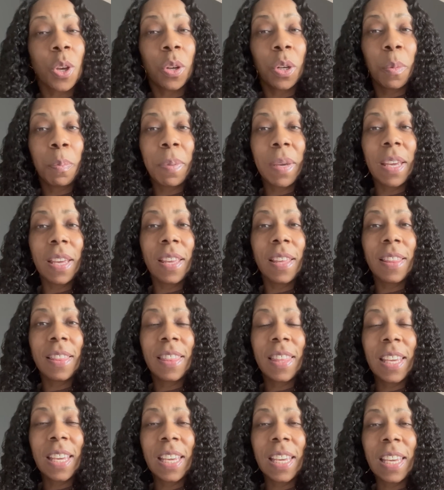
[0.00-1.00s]
it'll be
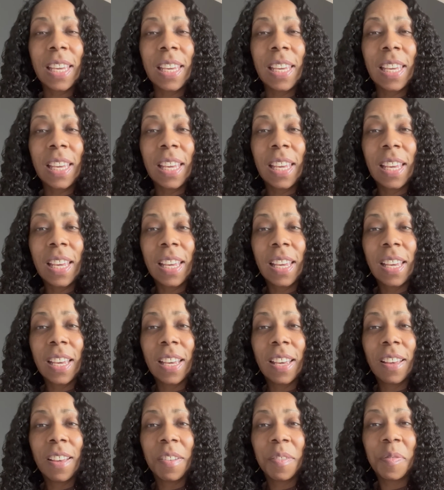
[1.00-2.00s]
the
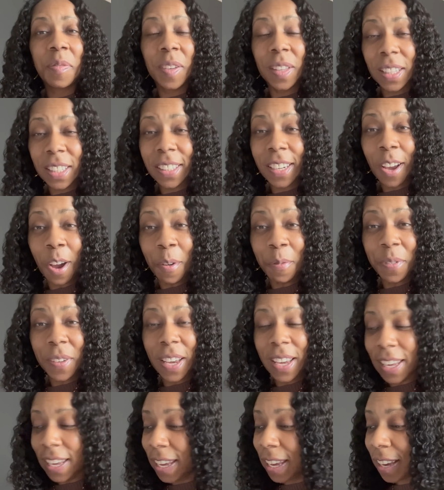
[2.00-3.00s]

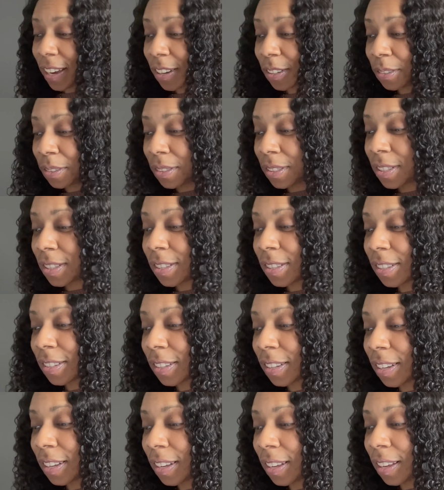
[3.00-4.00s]
Philadelphia Eagles
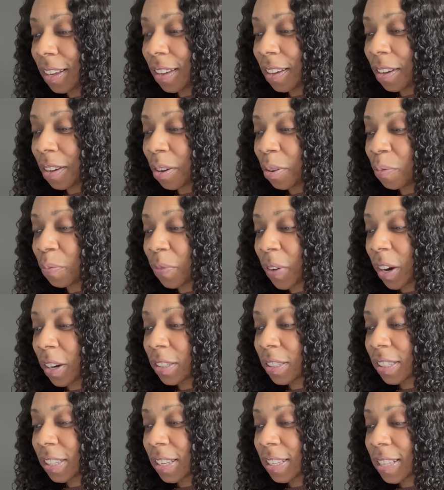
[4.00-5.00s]

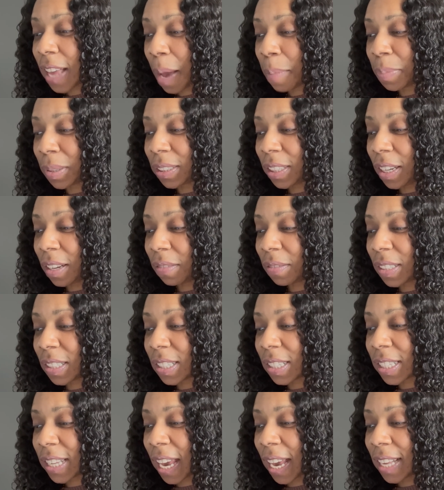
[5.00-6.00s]
versus, I believe this
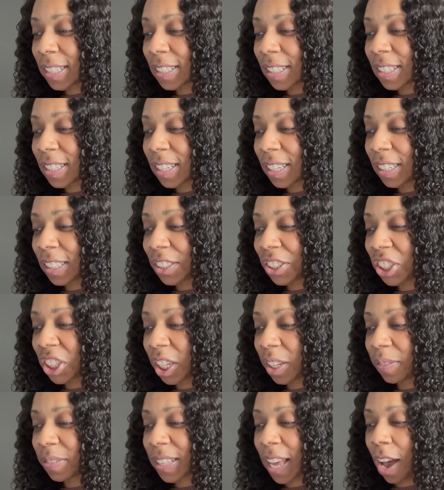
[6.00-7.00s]
is Kansas City
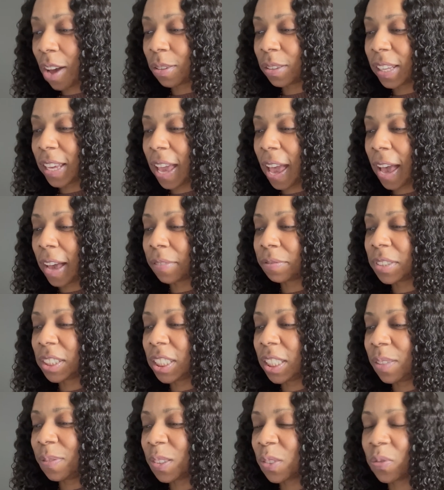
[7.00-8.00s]
Chiefs. I only have
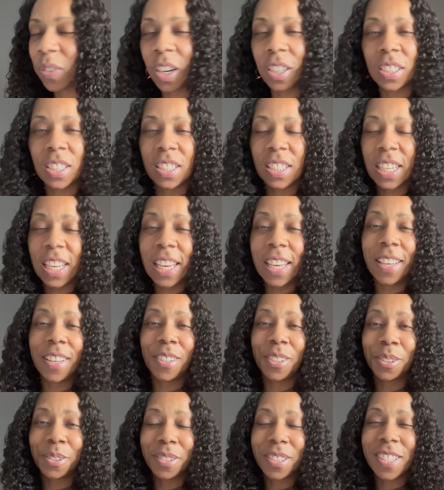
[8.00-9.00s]
Chiefs versus
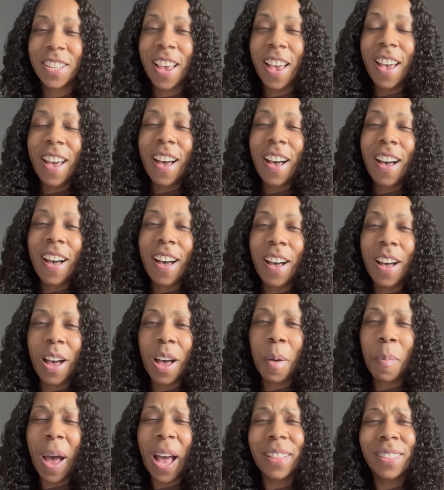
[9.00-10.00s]
Eagles.
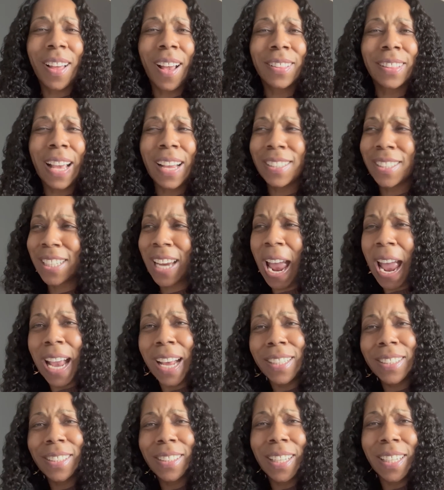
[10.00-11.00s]
Um, I thought they
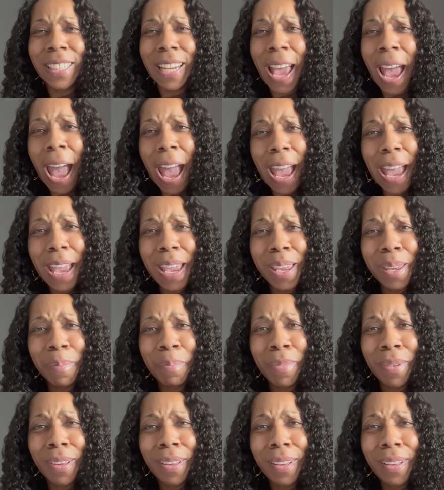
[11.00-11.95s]
changed the name.